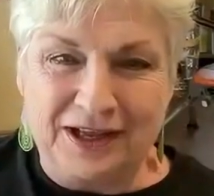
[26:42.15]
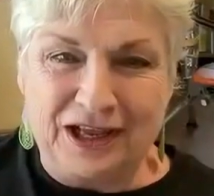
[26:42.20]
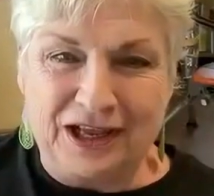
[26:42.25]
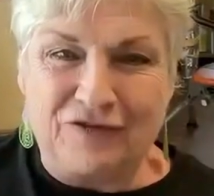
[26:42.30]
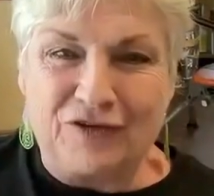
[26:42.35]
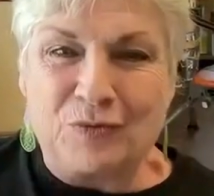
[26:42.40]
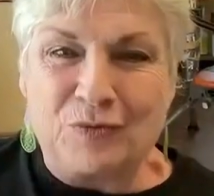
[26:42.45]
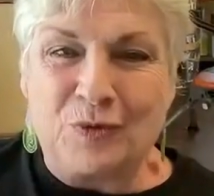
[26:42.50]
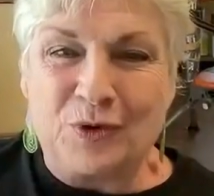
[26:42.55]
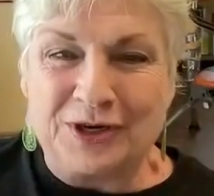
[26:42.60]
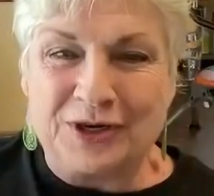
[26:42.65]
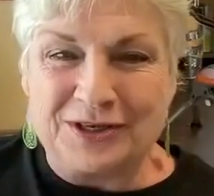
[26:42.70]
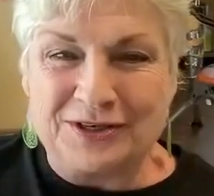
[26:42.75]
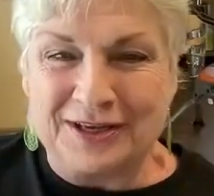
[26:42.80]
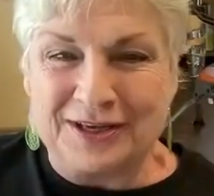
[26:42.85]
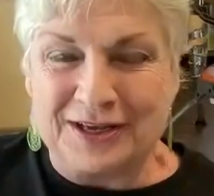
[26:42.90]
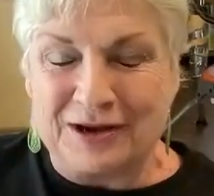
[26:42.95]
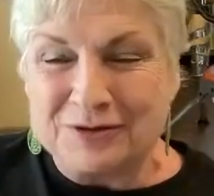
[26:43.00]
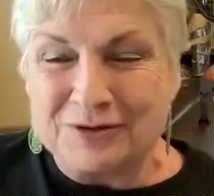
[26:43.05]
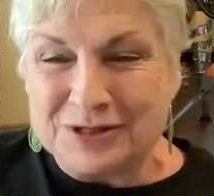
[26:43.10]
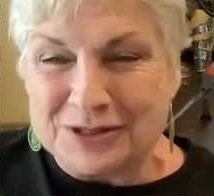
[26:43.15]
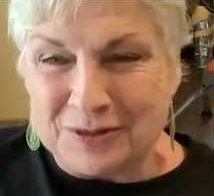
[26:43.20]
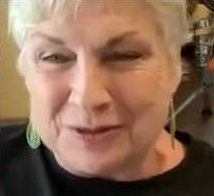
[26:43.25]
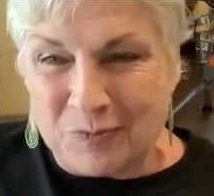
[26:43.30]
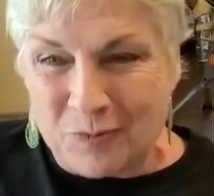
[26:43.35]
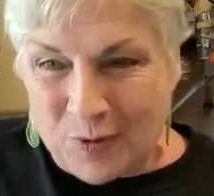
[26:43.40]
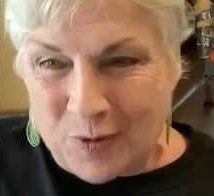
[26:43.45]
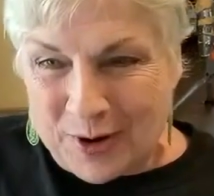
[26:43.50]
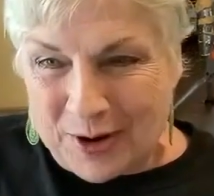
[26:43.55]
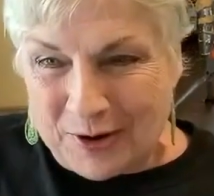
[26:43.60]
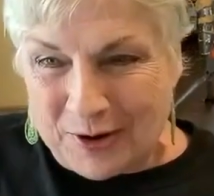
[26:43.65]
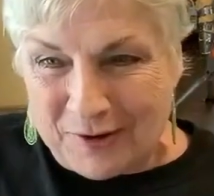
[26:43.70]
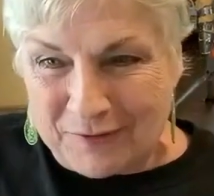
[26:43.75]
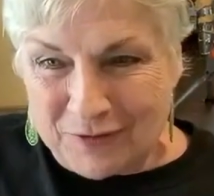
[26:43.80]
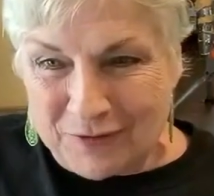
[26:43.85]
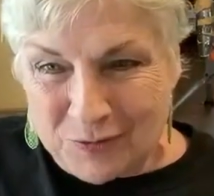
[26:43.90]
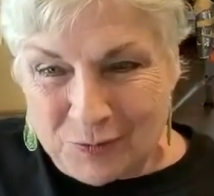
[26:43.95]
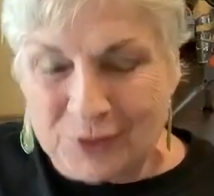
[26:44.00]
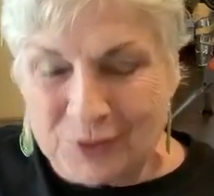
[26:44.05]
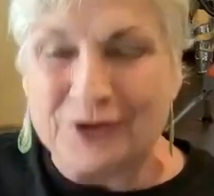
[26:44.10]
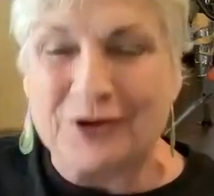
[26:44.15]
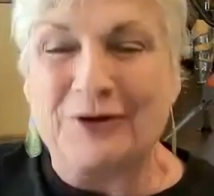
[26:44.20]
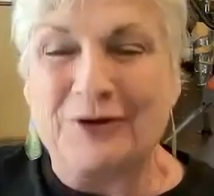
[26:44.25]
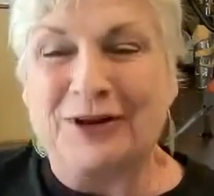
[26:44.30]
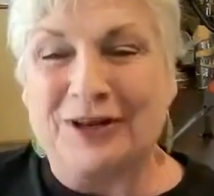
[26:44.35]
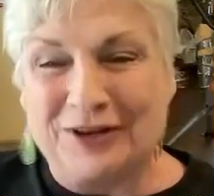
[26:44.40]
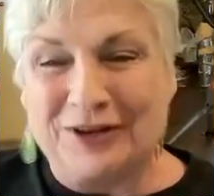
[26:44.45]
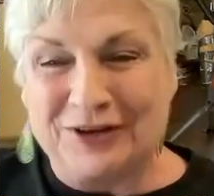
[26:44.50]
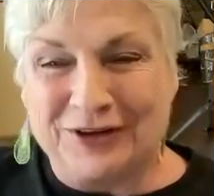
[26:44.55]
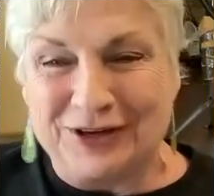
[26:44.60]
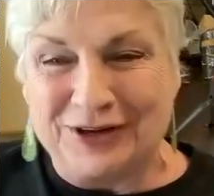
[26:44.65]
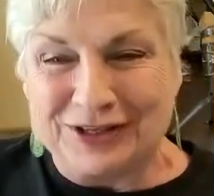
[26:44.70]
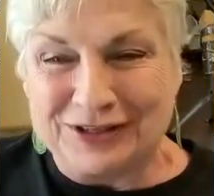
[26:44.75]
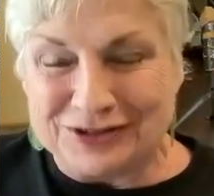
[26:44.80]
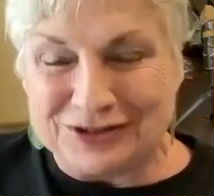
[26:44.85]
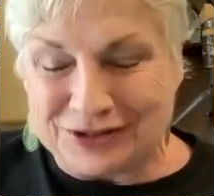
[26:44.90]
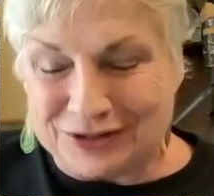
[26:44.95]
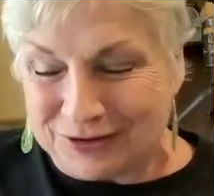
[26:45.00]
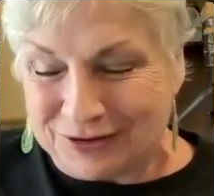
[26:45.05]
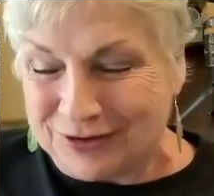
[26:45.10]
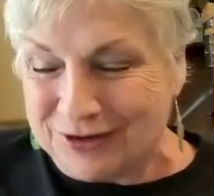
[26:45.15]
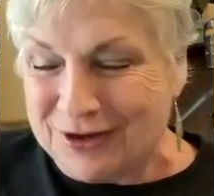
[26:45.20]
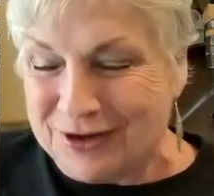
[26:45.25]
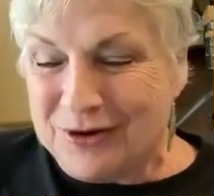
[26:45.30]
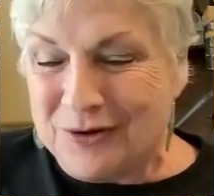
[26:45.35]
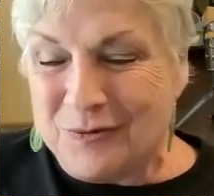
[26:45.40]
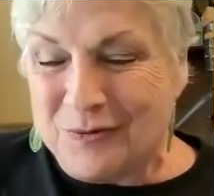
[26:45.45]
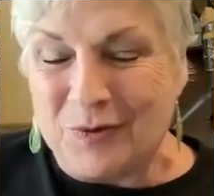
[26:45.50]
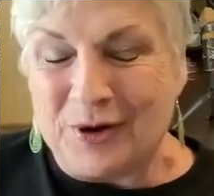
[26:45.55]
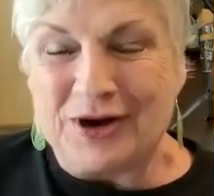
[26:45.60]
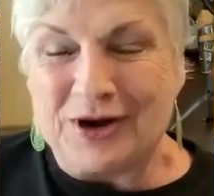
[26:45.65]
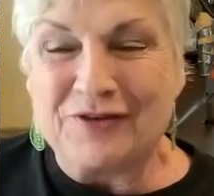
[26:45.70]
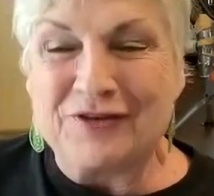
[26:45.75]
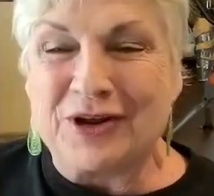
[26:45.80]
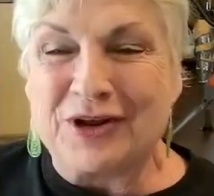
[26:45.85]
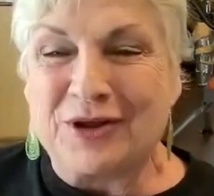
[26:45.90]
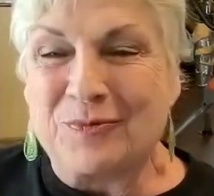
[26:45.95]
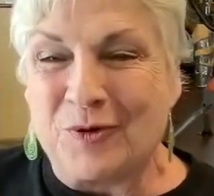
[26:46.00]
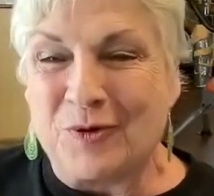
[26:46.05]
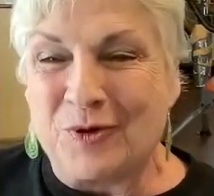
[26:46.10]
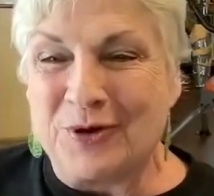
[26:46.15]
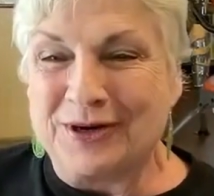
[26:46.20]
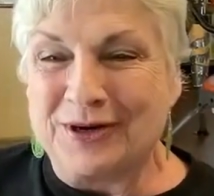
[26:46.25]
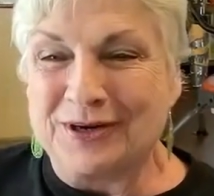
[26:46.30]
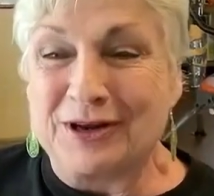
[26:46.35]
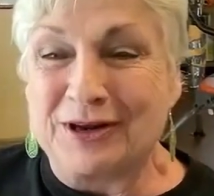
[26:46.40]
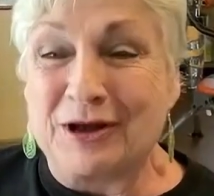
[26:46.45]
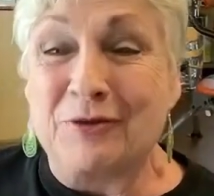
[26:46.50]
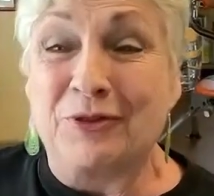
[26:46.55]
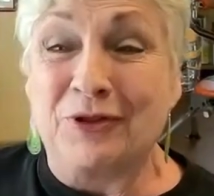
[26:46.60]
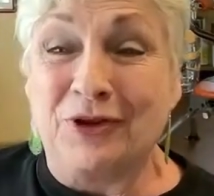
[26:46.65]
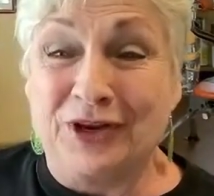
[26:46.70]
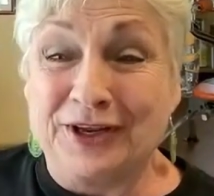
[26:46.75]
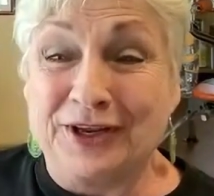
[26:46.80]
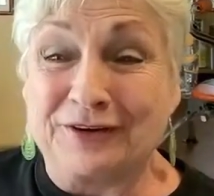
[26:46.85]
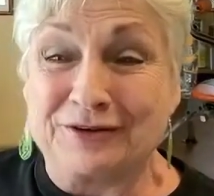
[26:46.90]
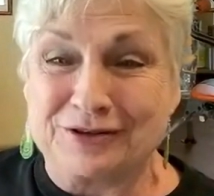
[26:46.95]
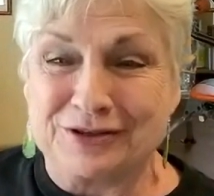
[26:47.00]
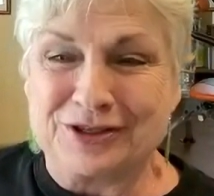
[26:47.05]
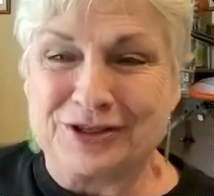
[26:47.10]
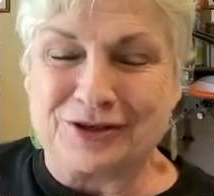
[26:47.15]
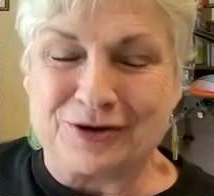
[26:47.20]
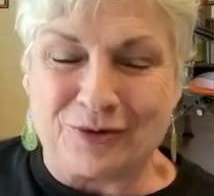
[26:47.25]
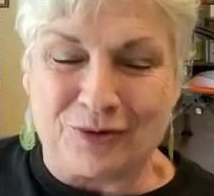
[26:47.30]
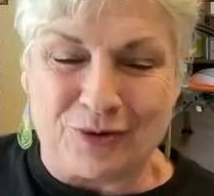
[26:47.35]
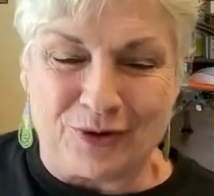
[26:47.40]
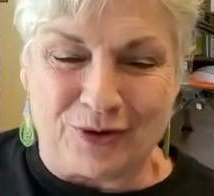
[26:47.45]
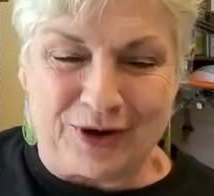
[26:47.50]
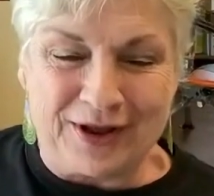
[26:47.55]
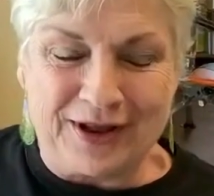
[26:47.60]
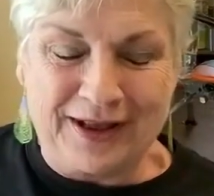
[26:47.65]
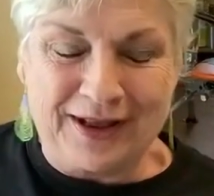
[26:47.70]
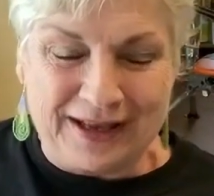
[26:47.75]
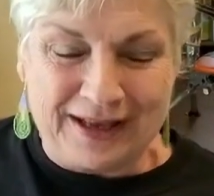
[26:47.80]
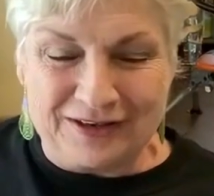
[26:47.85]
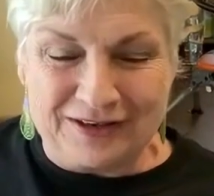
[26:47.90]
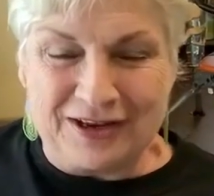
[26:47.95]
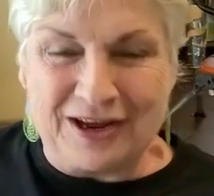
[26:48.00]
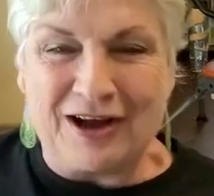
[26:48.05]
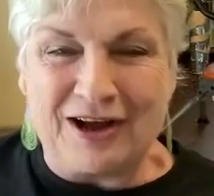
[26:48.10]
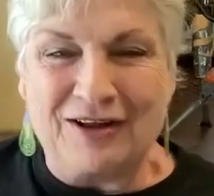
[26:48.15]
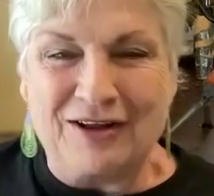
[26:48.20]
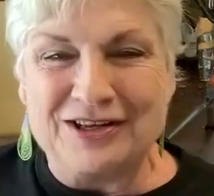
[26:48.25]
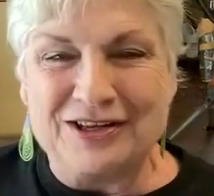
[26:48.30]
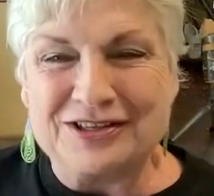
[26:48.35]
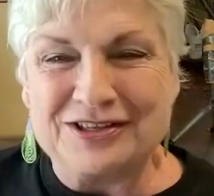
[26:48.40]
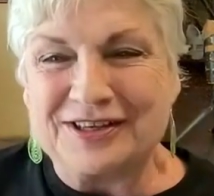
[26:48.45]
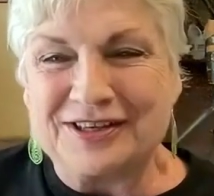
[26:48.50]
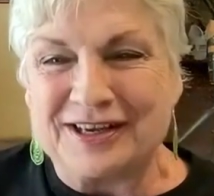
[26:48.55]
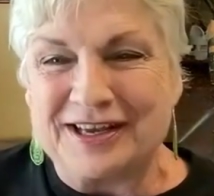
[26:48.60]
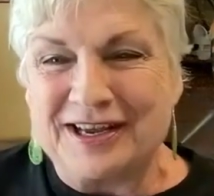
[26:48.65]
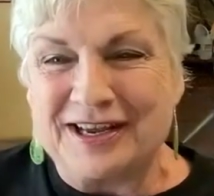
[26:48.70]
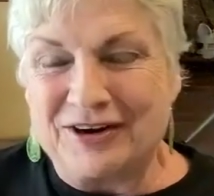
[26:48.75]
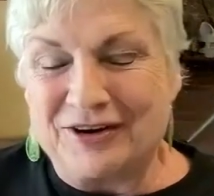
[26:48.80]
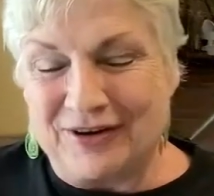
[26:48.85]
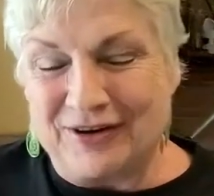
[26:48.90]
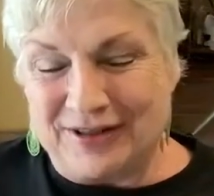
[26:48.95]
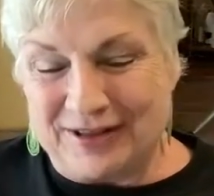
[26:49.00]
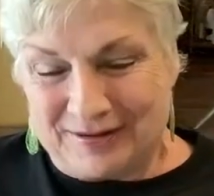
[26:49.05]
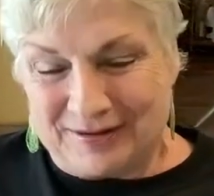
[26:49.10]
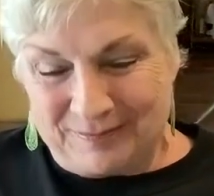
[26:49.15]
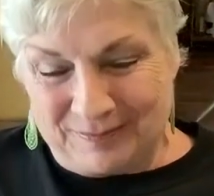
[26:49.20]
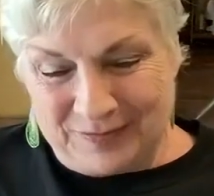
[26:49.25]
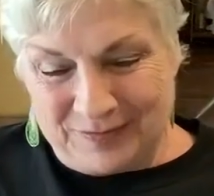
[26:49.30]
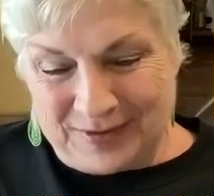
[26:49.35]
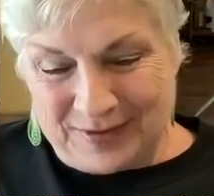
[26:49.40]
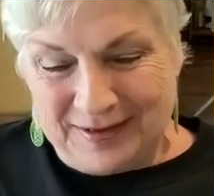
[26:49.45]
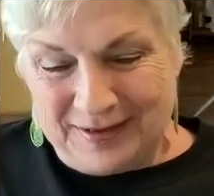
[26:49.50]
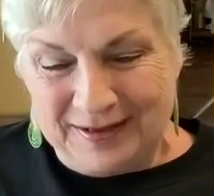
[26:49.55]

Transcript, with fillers: If he wanted to go somewhere, if he wanted to go to lunch or whatever he wanted, go to the liquor store, he'd call us to carry him.